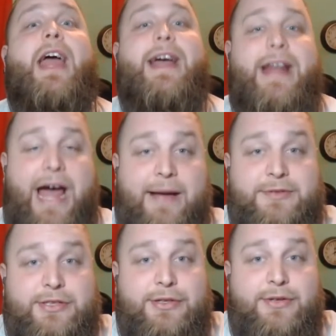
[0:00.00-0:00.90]
and
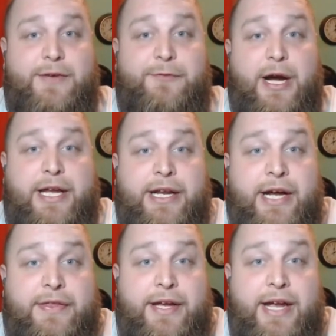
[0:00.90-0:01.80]
absolutely fucking
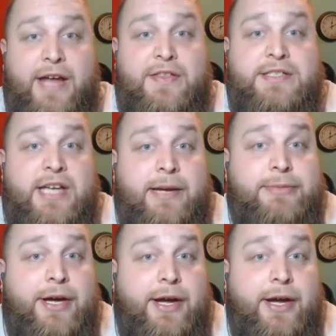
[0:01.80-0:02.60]
nothing at the same time.